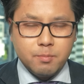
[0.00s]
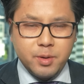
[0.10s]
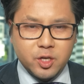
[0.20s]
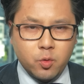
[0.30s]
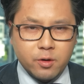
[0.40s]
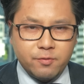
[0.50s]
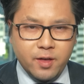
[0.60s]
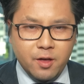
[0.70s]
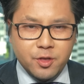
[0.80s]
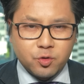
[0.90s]
Bitcoin
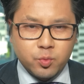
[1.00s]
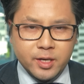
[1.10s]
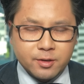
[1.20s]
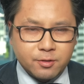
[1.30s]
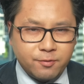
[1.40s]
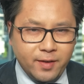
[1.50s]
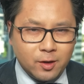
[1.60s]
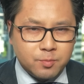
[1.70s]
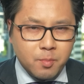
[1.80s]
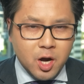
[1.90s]
fell this week as the
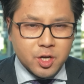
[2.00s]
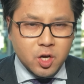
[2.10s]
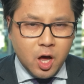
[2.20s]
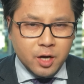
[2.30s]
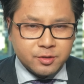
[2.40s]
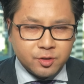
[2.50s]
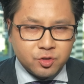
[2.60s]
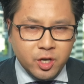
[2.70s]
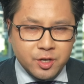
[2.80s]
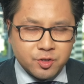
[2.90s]
failed Mt. Gox
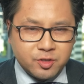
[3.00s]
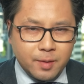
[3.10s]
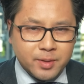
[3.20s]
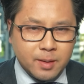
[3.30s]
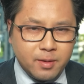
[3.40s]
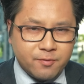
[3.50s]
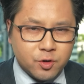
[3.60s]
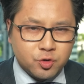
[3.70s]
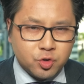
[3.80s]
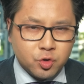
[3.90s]
exchange is stepping up
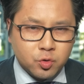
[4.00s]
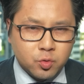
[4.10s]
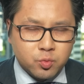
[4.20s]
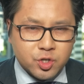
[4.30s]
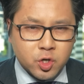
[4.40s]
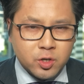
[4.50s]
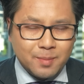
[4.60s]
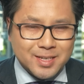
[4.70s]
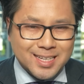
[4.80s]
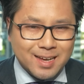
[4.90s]
efforts to return
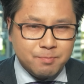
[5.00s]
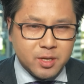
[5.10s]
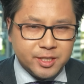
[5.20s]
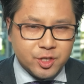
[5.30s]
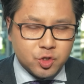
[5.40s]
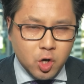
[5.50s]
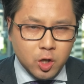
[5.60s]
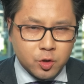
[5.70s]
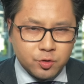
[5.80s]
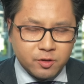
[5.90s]
up to $9 billion of
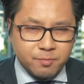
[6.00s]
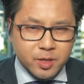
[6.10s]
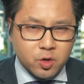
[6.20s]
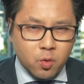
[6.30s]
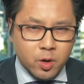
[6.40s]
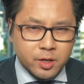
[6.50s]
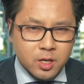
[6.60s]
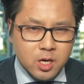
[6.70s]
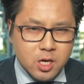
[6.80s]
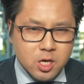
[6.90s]

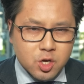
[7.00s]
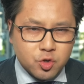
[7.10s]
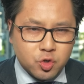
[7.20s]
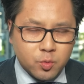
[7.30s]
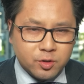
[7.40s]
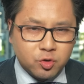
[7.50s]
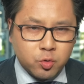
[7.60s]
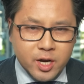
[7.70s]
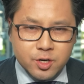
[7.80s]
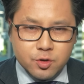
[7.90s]
Bitcoin to its
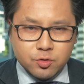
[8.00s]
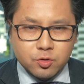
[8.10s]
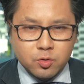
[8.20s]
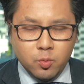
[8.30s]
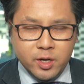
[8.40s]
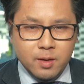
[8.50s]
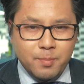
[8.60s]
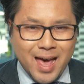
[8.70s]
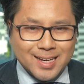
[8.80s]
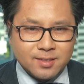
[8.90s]
creditors. What
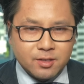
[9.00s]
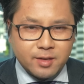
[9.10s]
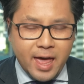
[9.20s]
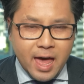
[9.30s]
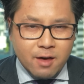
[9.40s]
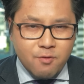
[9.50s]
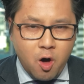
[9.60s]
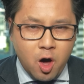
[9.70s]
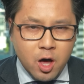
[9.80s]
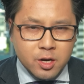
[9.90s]
impact does this have
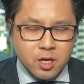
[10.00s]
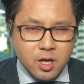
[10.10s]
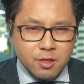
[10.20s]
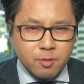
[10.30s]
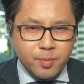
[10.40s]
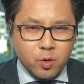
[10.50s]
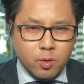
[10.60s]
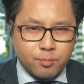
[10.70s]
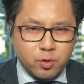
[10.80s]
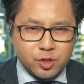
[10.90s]
on the
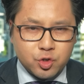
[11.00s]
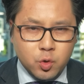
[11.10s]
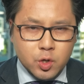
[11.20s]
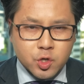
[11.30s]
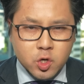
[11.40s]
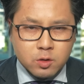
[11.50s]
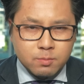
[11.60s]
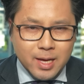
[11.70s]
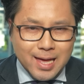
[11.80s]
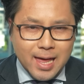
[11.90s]
Bitcoin price short
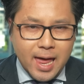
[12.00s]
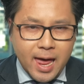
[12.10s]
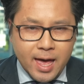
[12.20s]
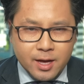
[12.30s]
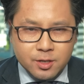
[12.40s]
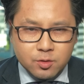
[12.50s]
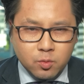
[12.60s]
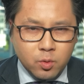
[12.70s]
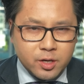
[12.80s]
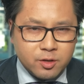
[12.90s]
term? And
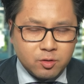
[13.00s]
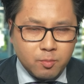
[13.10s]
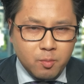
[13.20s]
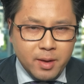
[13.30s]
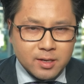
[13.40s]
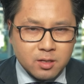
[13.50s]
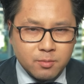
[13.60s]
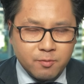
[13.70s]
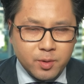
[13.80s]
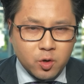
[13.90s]
what is the momentum
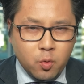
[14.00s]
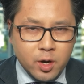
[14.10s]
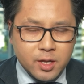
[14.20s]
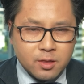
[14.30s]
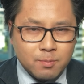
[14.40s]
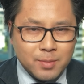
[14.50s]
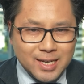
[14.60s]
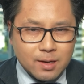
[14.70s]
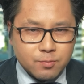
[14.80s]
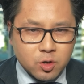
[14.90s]
of Bitcoin in the
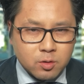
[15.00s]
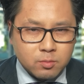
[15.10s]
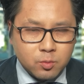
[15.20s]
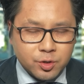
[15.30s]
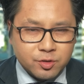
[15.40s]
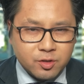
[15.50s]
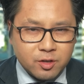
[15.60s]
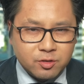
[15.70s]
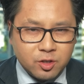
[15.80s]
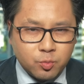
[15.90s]
medium term? We'll
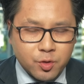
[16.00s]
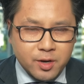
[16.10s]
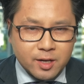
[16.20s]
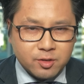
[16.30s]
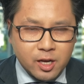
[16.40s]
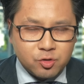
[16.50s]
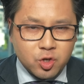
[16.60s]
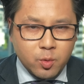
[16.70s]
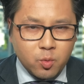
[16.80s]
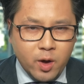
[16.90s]
discuss this with our next guest,
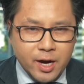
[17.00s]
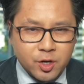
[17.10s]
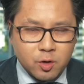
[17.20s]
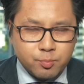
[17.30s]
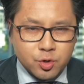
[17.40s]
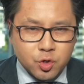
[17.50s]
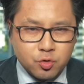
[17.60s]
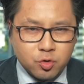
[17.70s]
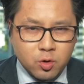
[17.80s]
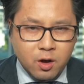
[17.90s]
Joey Wagner,
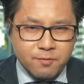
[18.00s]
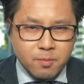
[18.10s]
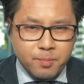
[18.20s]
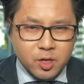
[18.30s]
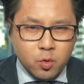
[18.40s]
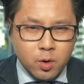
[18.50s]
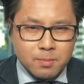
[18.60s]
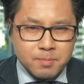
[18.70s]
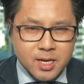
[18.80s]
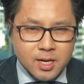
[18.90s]
producer of The
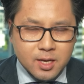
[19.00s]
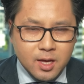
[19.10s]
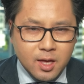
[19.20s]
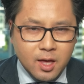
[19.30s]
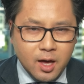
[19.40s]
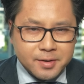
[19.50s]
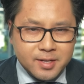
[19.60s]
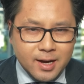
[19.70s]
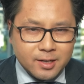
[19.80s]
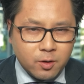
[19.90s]
Bitcoin Minute, a
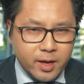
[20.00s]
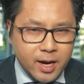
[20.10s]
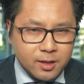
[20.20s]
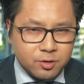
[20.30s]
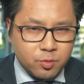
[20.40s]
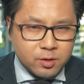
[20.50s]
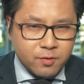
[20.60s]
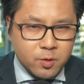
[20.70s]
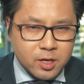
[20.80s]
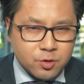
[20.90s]
technical analyst who has a
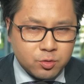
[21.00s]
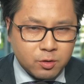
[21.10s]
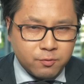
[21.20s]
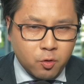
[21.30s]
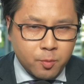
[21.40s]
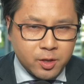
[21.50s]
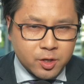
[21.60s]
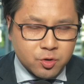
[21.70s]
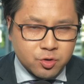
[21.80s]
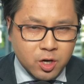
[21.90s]
very interesting formula
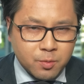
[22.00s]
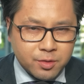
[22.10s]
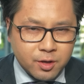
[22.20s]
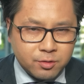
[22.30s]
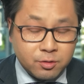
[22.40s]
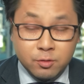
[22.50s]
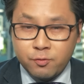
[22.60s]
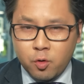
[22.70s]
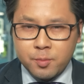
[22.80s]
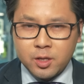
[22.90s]
he'll share with us. This
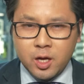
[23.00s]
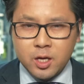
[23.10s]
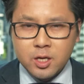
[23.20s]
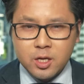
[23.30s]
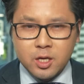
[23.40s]
formula